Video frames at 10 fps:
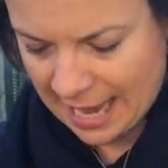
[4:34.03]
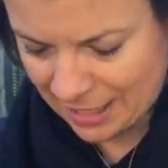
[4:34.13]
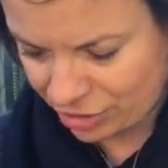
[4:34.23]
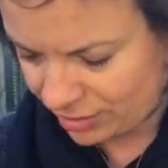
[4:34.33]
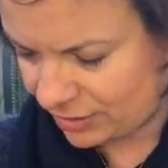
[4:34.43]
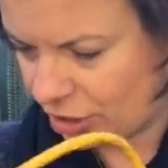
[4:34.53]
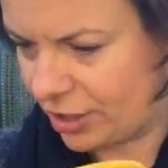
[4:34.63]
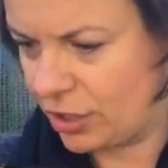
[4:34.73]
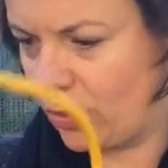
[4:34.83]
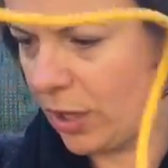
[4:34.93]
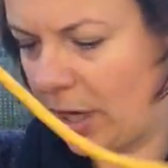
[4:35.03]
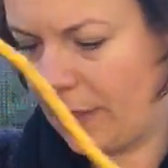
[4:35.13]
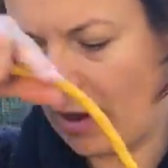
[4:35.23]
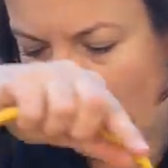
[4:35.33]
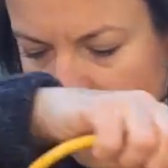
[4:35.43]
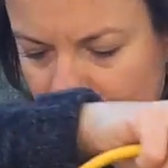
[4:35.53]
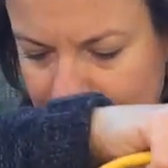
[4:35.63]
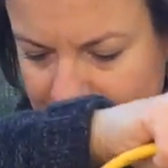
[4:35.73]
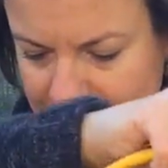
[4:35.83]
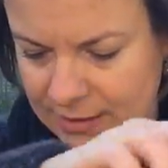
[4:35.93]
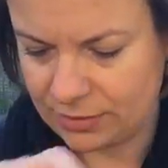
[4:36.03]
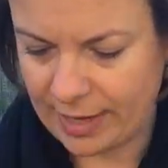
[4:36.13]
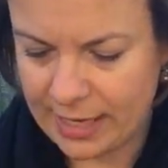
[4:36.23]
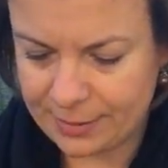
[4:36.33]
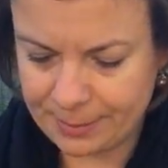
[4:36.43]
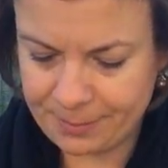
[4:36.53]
and you can start to work on the harder bits, right?